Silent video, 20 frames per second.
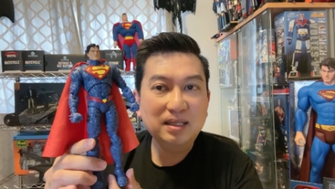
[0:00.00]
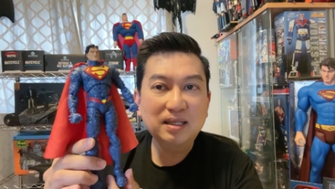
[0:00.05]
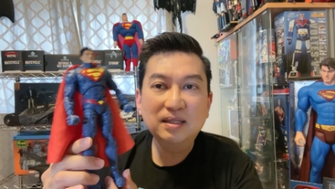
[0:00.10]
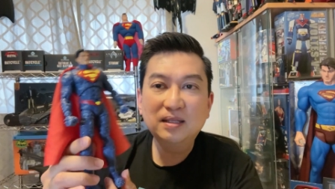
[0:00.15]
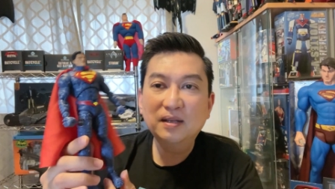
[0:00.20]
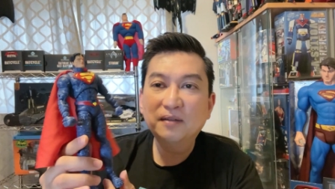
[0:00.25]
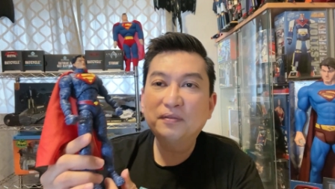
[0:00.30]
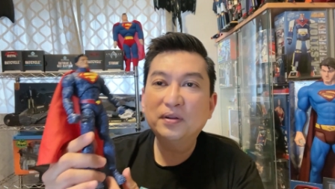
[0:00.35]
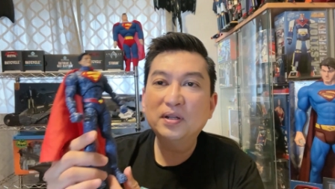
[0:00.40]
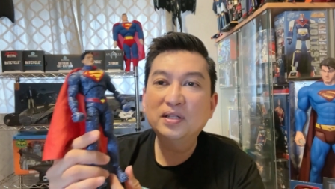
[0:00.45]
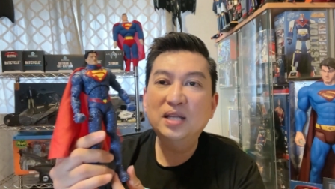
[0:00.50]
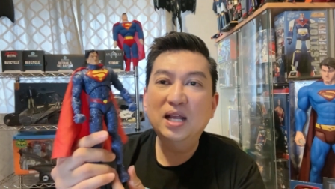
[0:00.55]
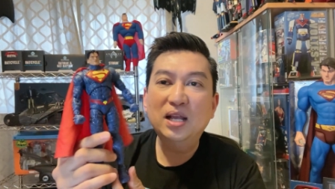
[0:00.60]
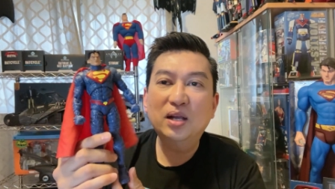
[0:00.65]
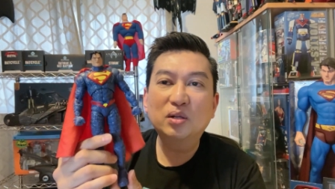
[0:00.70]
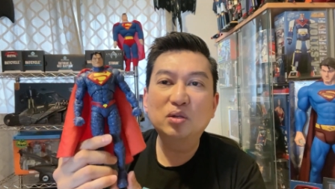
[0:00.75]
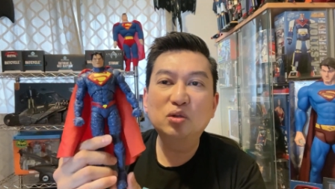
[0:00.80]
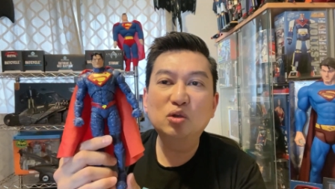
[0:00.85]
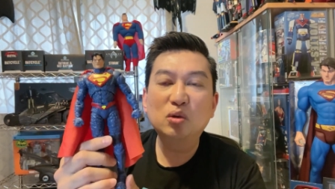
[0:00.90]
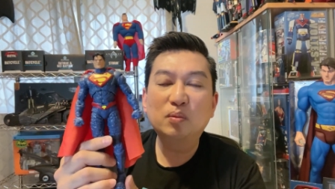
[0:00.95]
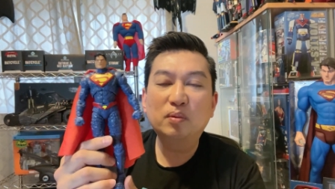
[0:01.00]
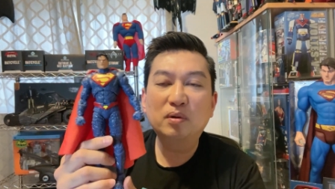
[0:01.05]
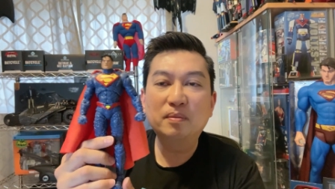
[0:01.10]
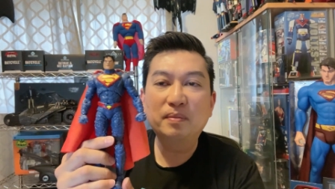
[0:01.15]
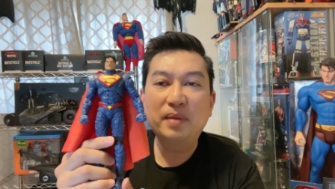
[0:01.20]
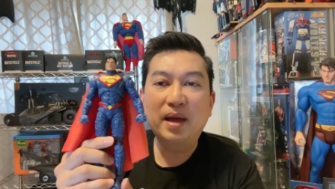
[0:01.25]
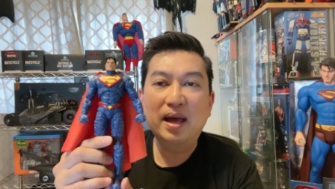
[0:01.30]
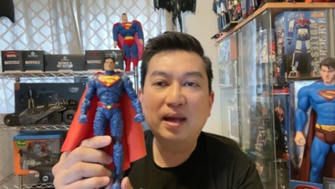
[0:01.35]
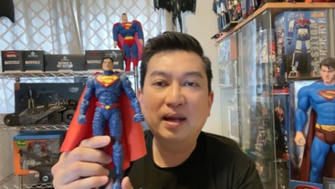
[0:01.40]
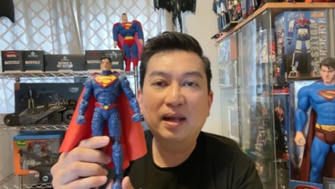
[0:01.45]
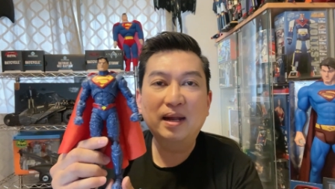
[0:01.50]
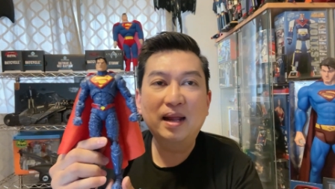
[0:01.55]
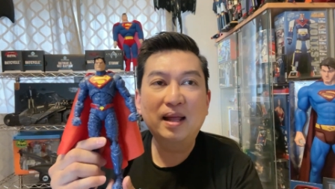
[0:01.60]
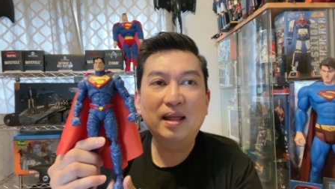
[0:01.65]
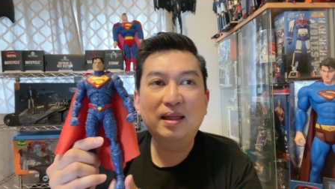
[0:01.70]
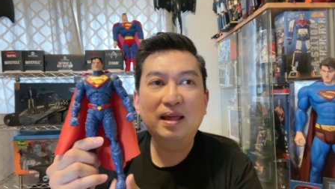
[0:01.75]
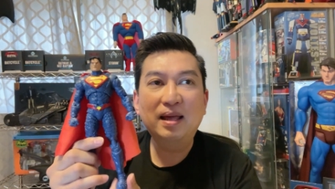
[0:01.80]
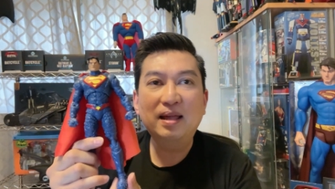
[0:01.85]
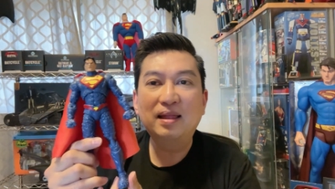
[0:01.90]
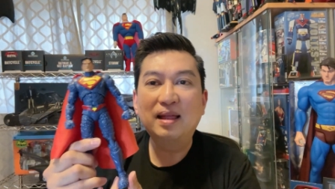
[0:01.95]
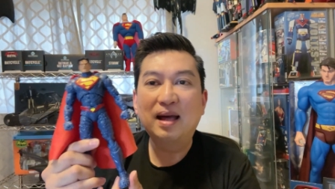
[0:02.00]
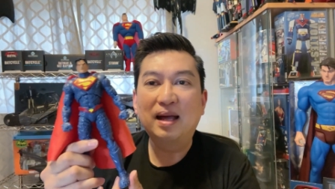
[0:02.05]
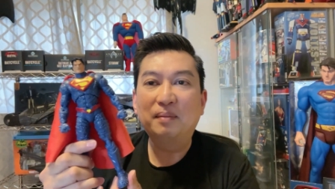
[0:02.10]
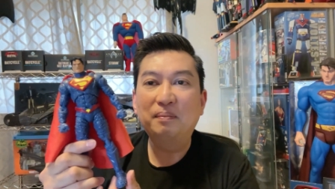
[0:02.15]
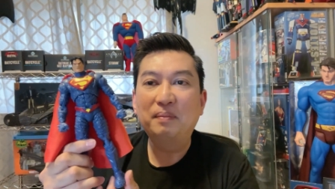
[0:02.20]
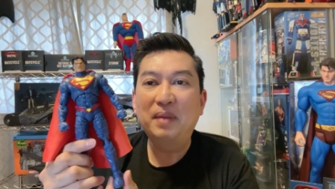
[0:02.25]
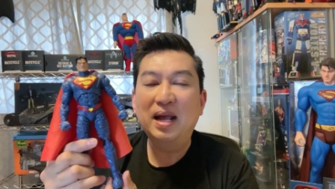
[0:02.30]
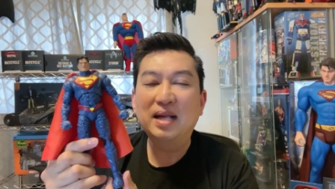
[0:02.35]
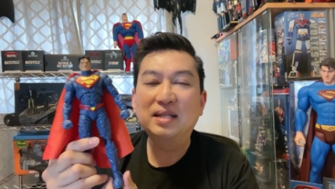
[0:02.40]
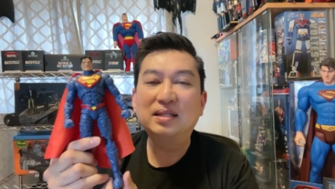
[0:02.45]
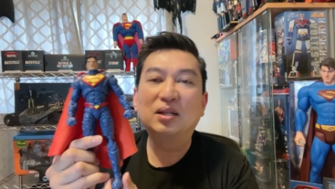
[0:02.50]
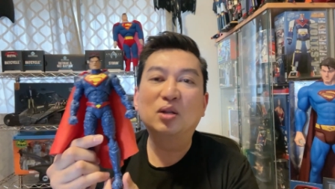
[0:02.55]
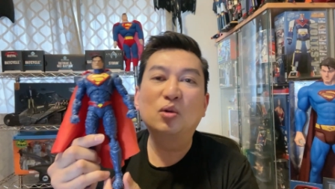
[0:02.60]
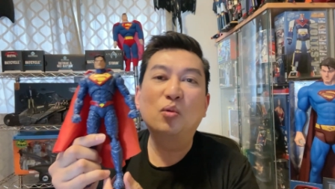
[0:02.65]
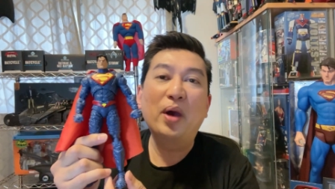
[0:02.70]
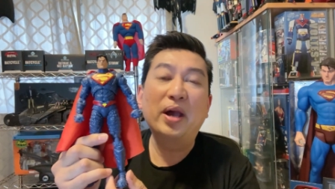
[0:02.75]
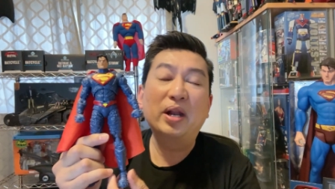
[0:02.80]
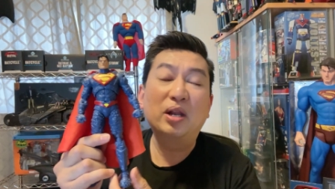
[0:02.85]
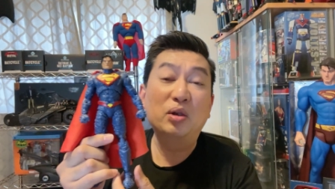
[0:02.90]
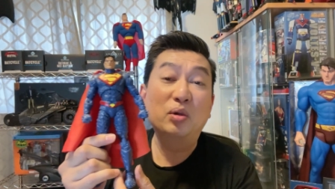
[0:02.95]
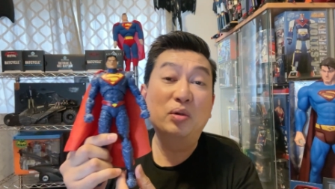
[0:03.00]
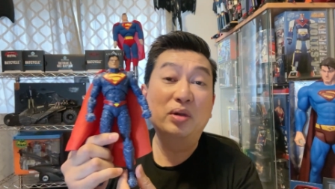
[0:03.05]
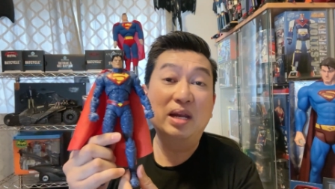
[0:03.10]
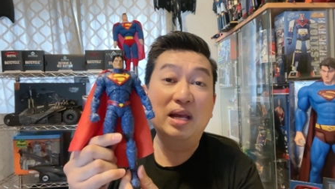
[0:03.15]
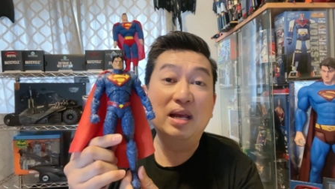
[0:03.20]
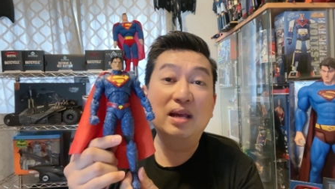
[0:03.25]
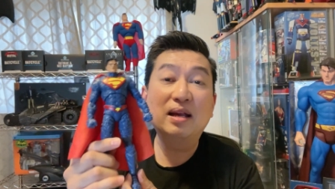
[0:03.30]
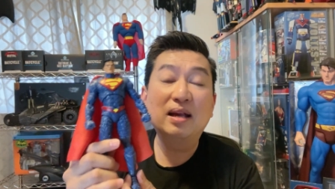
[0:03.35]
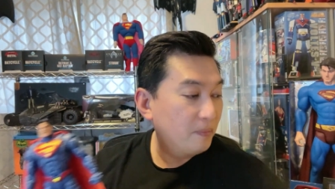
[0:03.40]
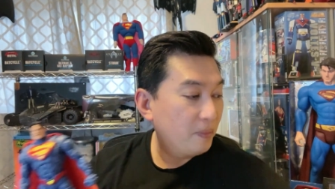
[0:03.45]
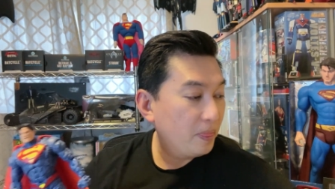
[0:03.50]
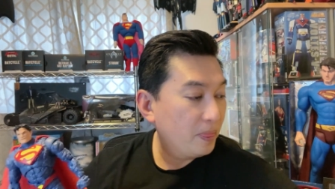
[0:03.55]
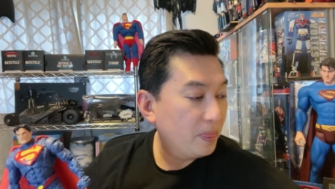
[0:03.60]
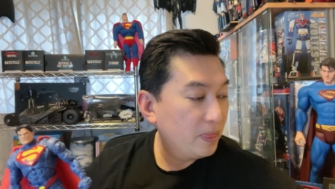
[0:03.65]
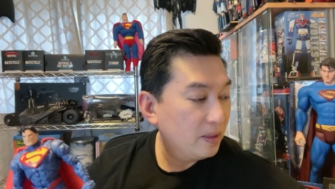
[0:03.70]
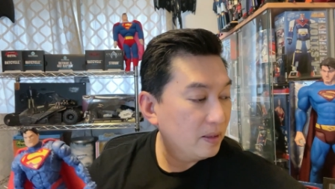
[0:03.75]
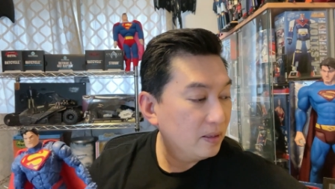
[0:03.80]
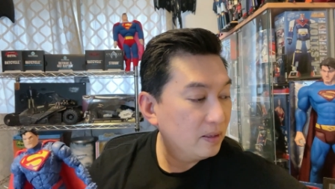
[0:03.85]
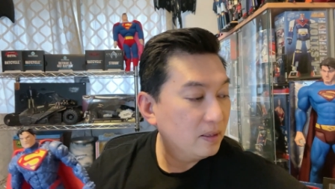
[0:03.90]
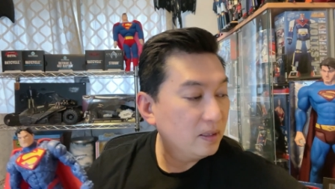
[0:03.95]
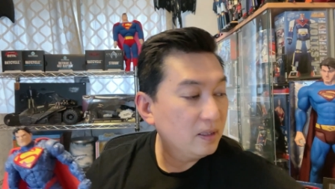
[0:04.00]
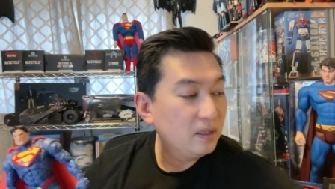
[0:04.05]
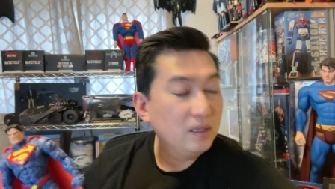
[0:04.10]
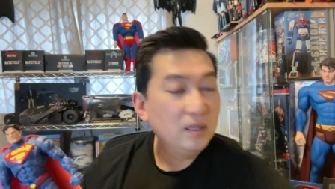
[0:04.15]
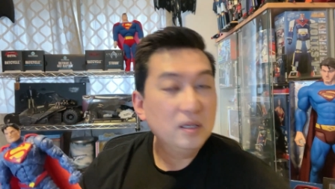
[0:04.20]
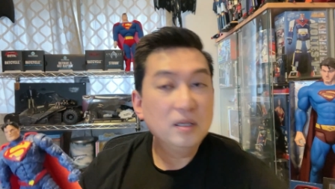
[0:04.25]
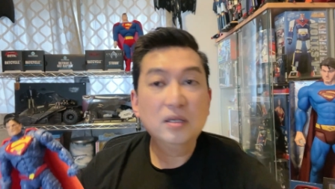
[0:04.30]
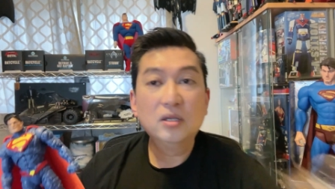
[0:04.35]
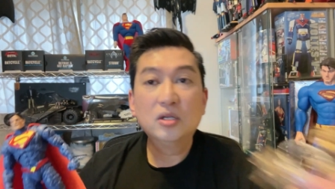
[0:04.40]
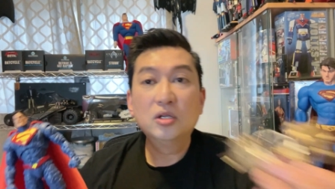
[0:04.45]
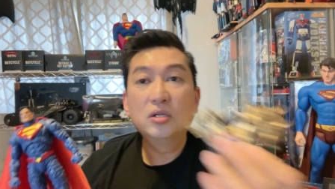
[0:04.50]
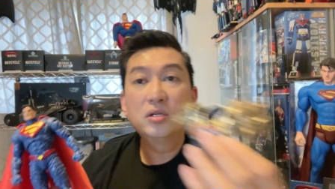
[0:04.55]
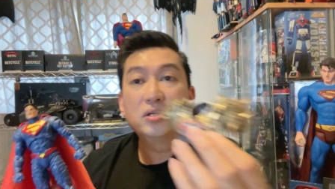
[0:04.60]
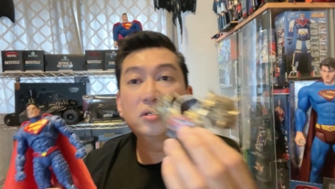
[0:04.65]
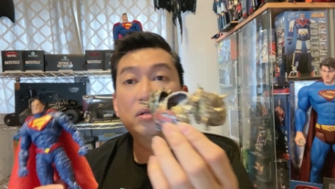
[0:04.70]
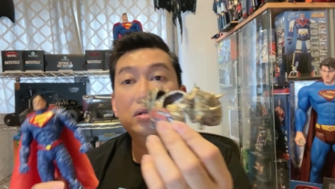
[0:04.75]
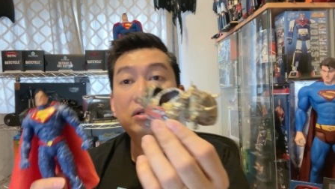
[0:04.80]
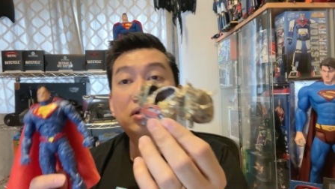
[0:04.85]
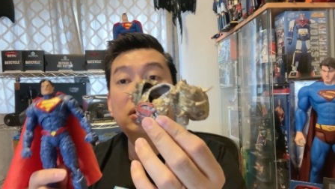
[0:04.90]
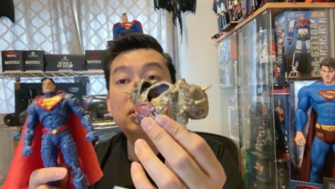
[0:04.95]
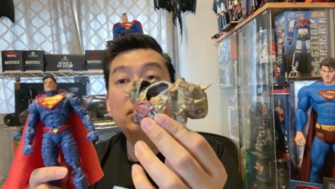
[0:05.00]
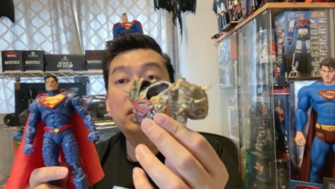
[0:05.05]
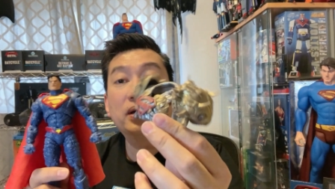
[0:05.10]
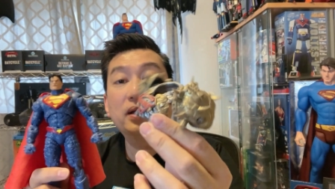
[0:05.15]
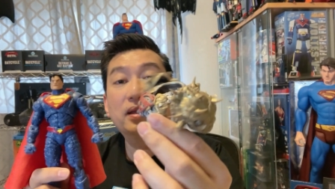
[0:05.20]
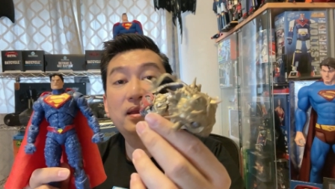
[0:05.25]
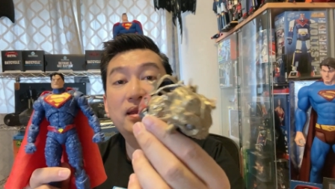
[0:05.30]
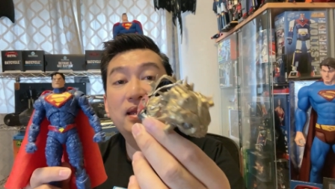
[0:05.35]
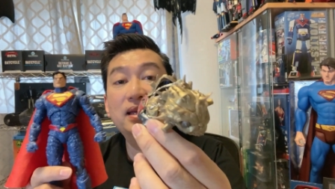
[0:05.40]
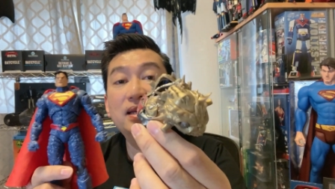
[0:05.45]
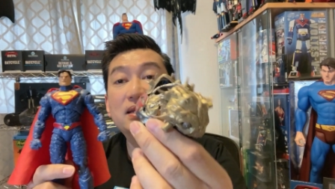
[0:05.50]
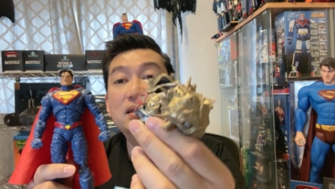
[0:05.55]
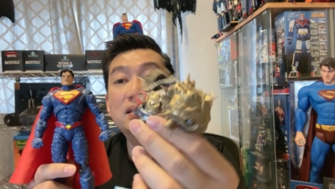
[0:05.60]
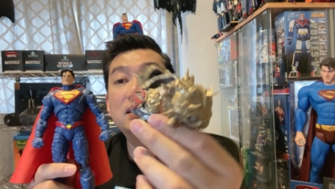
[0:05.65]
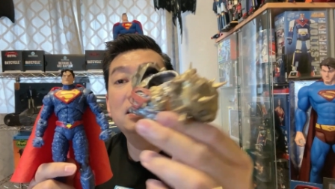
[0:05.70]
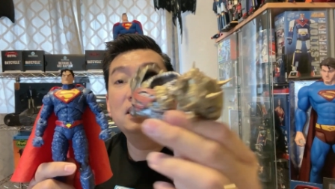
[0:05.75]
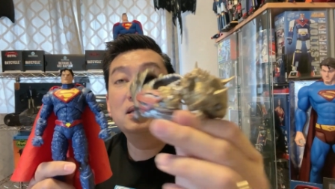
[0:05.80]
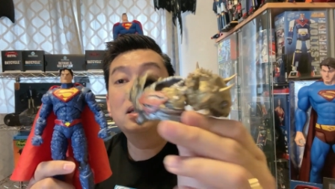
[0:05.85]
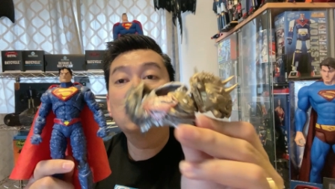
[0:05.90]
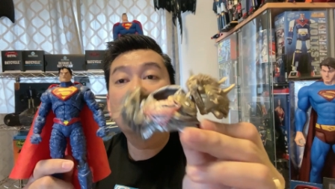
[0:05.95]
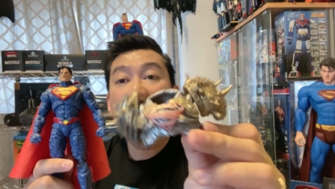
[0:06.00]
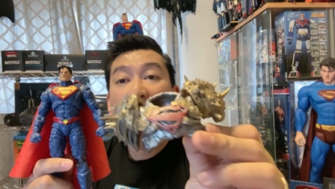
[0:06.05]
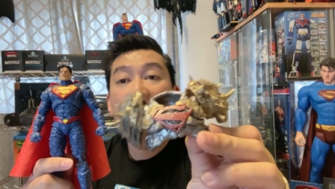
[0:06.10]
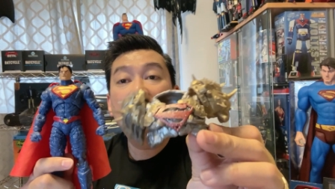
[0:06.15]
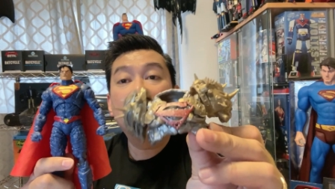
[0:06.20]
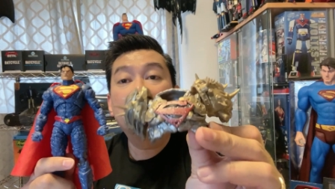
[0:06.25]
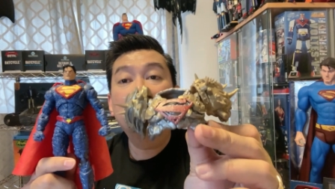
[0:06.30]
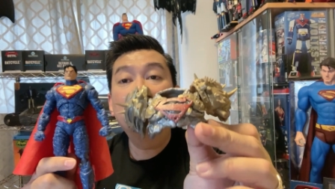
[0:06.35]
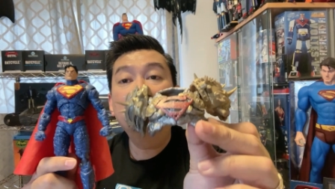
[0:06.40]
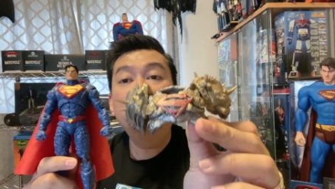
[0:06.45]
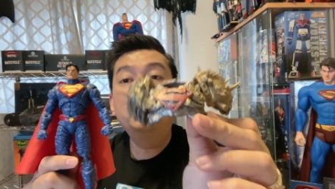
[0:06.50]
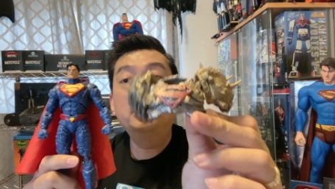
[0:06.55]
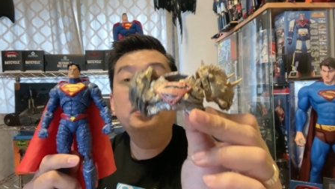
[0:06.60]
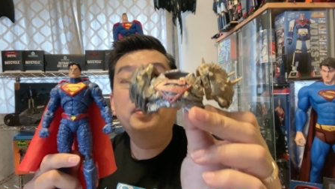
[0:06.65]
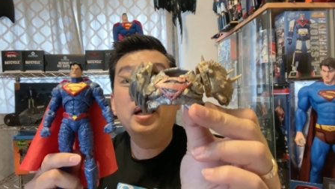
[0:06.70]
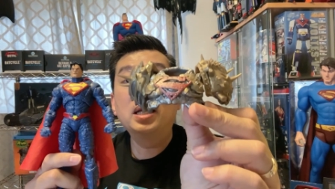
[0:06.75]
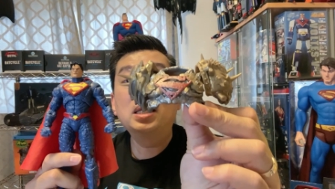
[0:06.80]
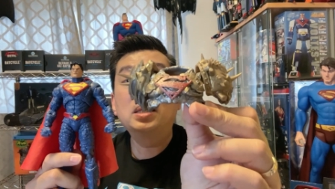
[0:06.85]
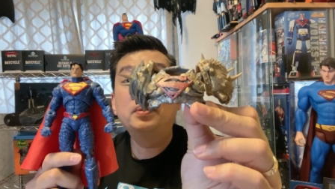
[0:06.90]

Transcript: a different take on Superman, and I think that makes it quite unique. So just look at this this armor. It reminds